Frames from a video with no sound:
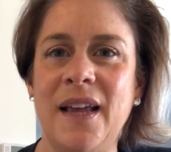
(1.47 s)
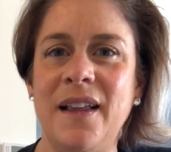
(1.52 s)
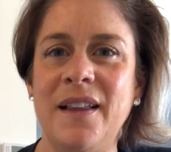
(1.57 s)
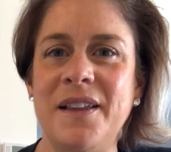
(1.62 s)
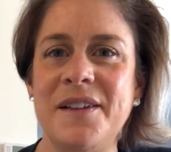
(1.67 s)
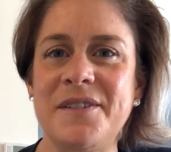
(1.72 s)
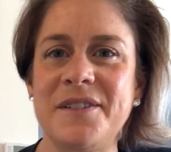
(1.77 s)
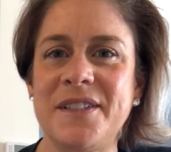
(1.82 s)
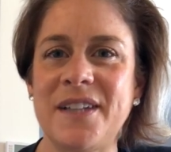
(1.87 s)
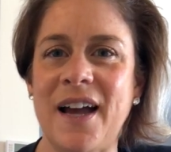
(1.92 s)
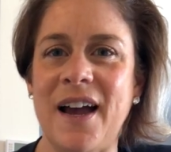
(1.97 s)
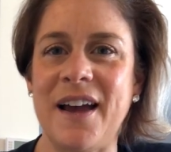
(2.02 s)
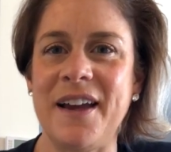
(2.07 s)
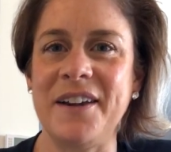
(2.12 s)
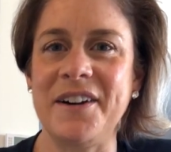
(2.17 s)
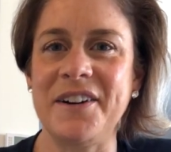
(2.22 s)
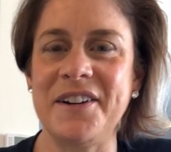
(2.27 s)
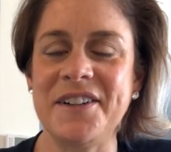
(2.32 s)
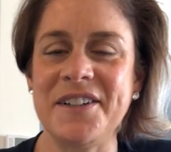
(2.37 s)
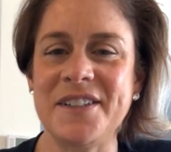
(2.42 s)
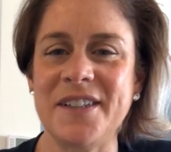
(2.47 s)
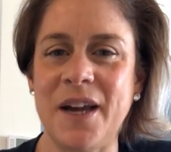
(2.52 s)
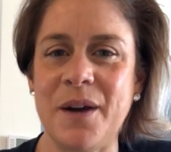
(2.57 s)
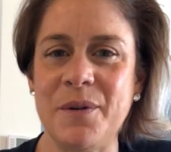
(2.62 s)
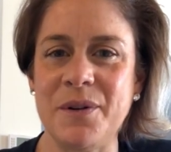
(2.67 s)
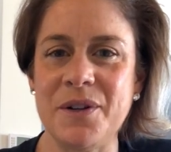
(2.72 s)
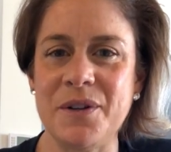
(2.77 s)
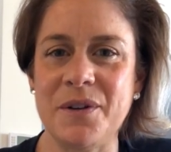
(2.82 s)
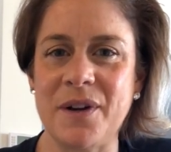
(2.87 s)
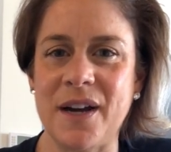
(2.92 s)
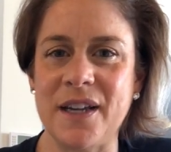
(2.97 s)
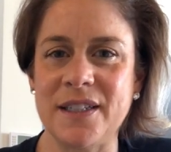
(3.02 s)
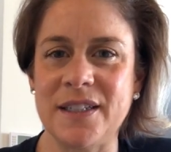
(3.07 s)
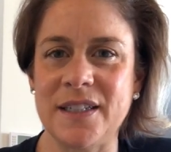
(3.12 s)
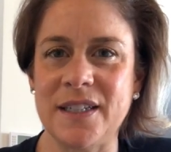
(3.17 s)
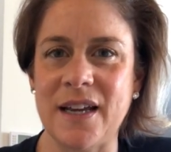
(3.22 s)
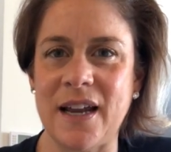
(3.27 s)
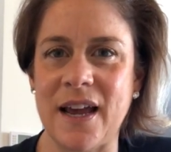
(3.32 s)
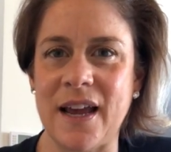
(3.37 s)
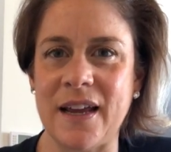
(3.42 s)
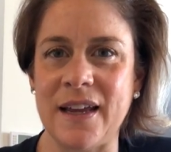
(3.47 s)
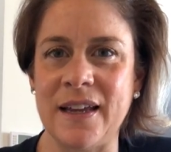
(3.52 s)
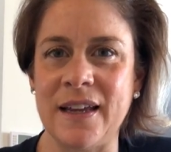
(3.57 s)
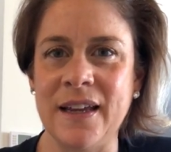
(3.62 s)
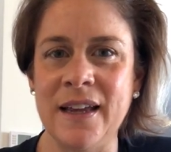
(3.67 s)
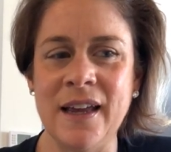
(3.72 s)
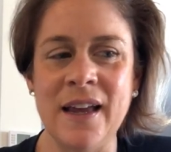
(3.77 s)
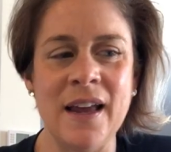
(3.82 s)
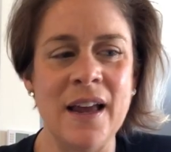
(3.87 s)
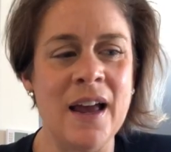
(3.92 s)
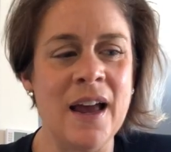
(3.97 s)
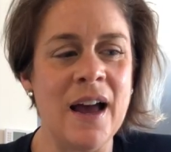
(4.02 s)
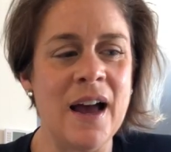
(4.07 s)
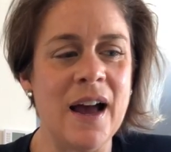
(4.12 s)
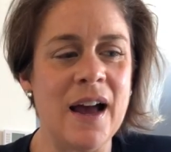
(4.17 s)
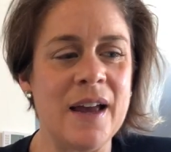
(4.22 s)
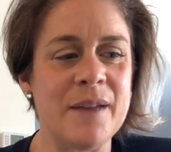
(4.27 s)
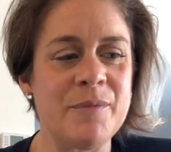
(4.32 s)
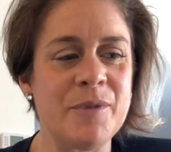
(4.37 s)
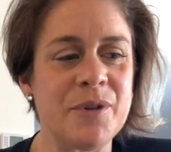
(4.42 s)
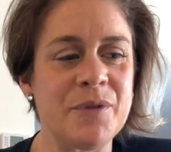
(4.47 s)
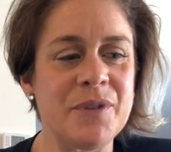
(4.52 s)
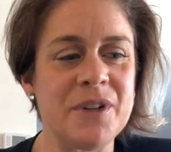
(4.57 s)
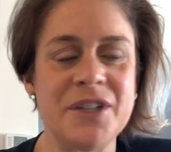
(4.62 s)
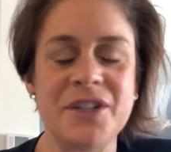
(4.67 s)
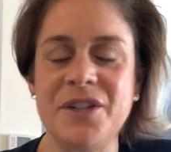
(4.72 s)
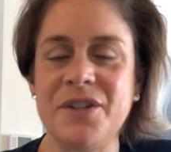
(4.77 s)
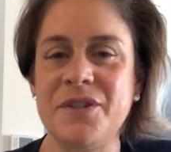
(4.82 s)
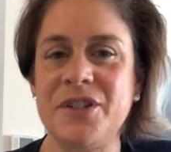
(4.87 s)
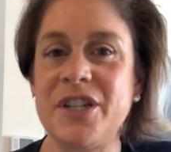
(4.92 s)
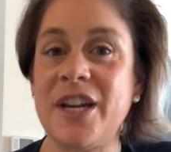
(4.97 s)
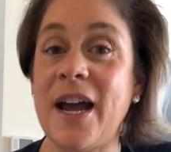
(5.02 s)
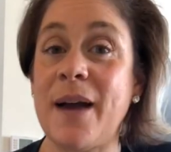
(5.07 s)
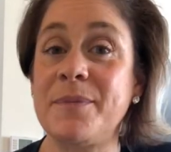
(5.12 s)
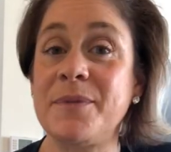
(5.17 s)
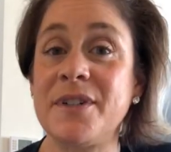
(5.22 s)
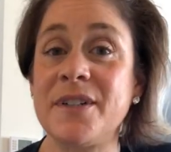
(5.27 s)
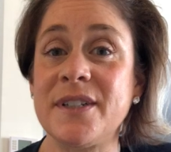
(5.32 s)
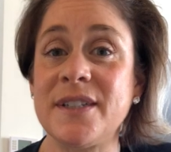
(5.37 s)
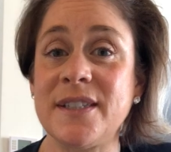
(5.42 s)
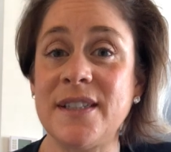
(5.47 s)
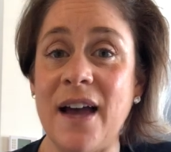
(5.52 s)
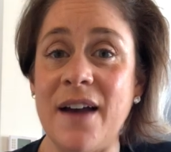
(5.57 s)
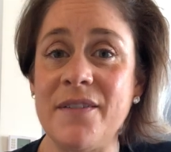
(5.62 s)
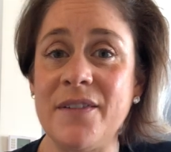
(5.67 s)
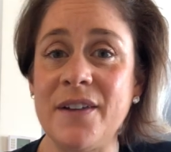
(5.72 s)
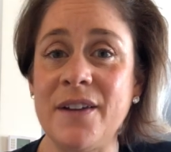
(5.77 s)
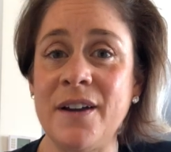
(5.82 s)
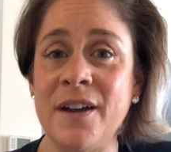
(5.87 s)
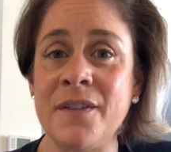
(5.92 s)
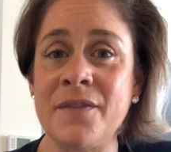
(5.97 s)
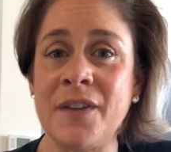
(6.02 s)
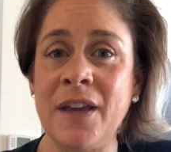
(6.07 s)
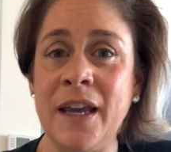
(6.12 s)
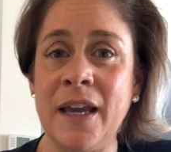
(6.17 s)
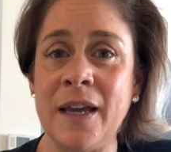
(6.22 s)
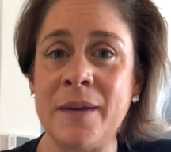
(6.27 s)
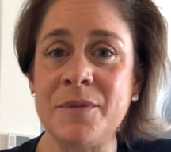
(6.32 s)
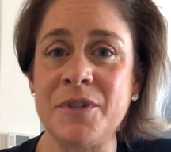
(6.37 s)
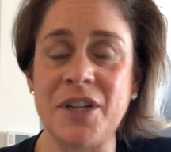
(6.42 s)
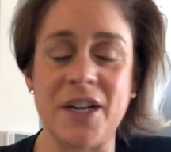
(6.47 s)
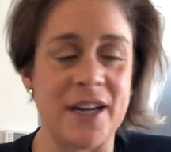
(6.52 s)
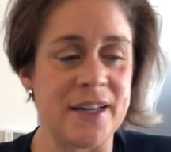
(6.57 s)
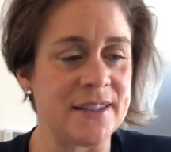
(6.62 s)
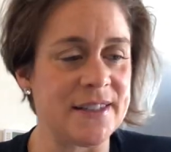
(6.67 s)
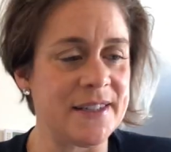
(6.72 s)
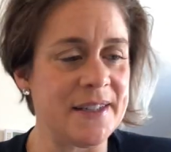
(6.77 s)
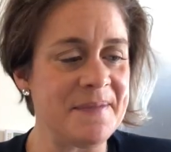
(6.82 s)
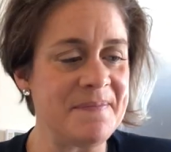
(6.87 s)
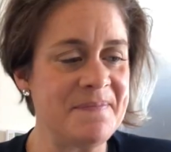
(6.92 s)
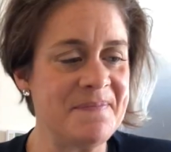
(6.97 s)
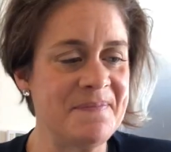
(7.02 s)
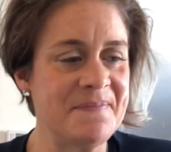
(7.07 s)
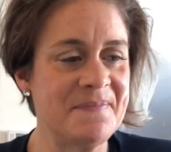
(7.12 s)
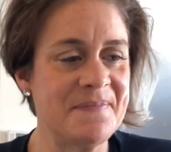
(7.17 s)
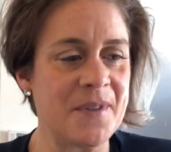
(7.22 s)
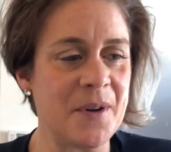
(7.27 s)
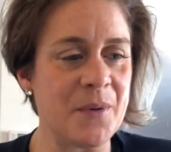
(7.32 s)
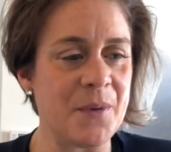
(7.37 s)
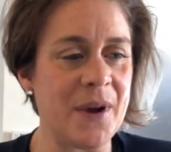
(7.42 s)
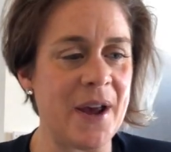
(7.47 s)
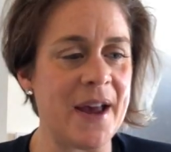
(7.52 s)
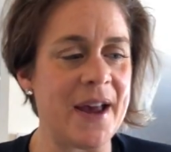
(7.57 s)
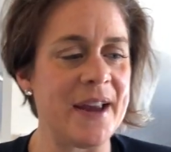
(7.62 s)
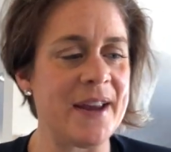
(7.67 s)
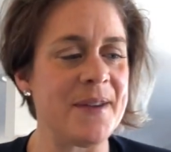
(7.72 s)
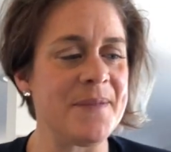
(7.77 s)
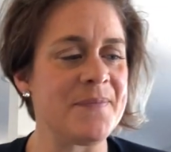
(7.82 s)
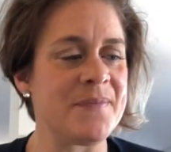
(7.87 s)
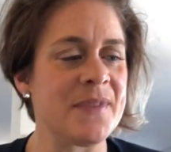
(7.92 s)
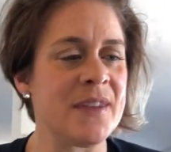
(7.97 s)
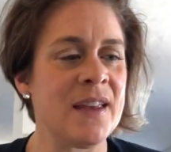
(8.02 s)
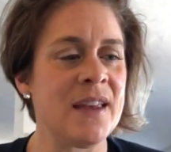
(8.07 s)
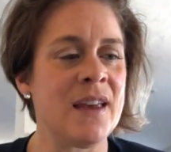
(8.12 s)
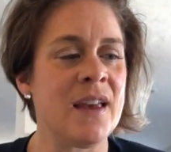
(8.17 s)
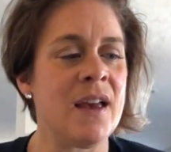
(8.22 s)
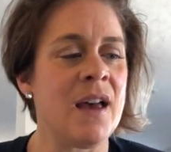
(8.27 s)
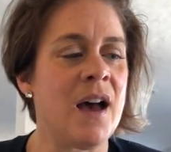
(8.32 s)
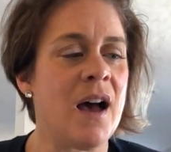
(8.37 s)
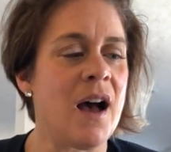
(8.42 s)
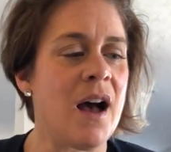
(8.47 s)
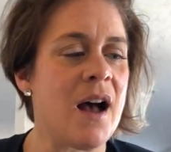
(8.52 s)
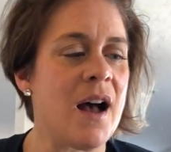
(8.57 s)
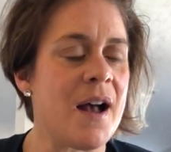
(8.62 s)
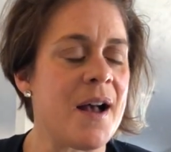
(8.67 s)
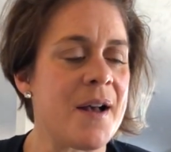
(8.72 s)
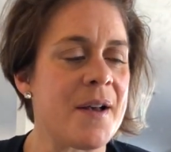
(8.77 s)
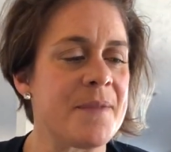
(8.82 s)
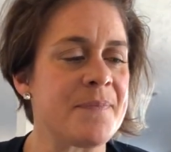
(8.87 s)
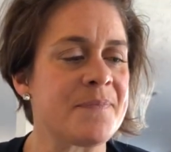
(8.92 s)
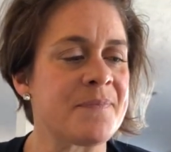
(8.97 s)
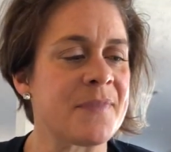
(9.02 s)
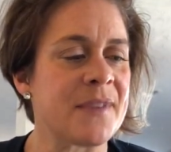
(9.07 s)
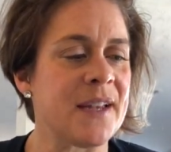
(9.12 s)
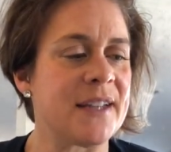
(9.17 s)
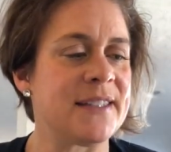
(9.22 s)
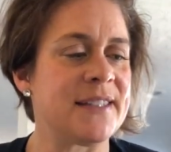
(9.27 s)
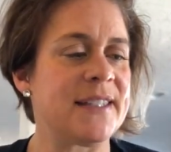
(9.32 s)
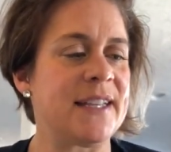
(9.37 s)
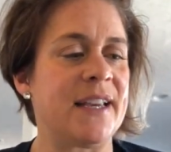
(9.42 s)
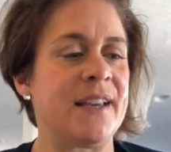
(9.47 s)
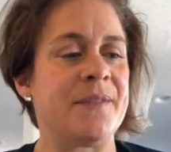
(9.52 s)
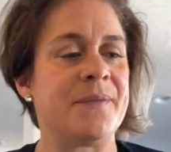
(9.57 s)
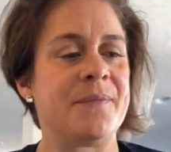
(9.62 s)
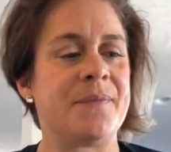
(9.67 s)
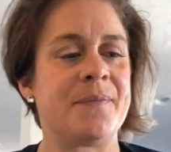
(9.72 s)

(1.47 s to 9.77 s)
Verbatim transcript: Hello, Tigers. How are you guys today? I'm going to read you chapter 7 of Cam Jansen, okay? Um, let's see.